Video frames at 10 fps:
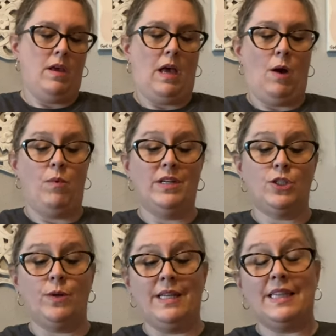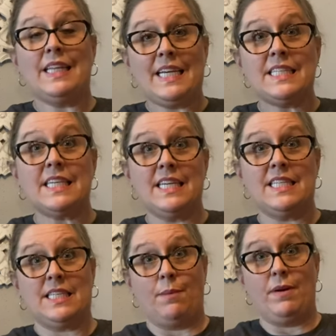I wanted to at least get
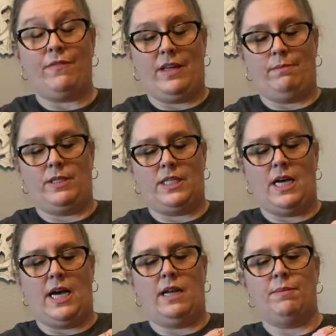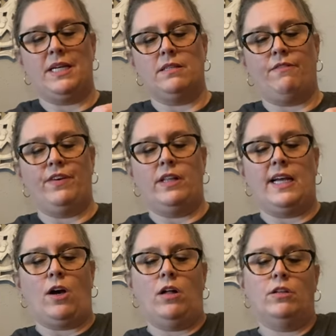some of them done because I feel
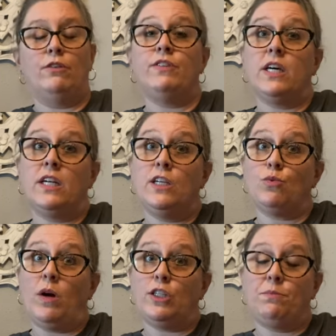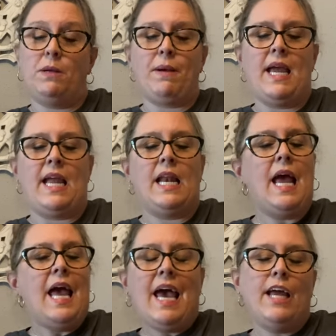like all you've done is watch me paint.
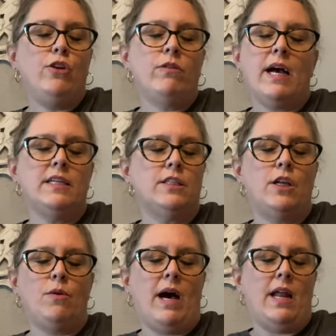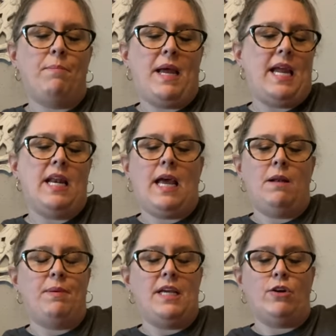And you guys know how to paint
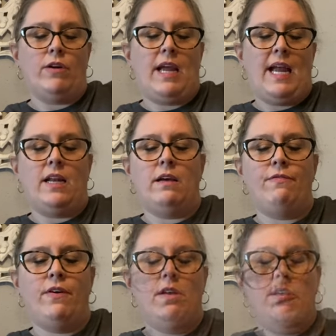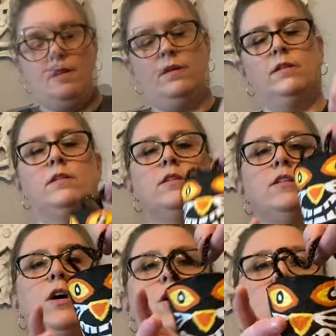and be creative.
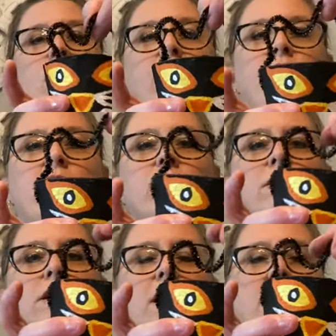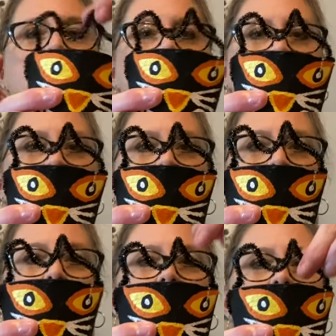So there's this
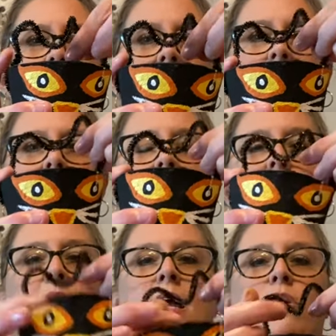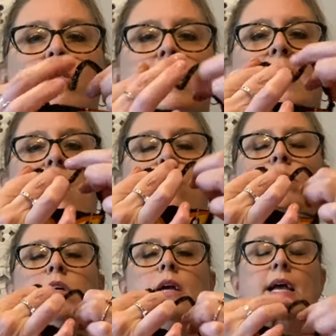one. And you can, oh
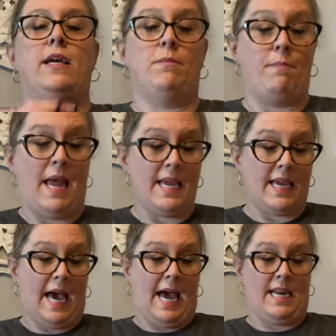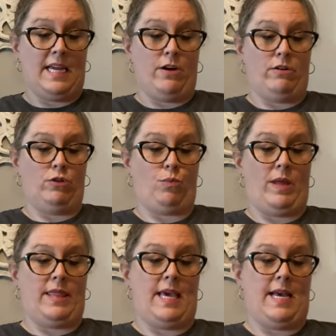look, I could make cat ears
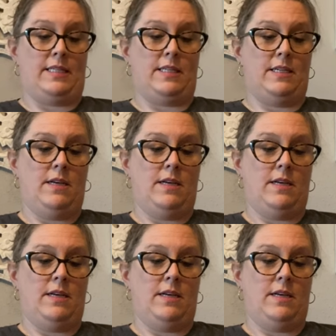with it.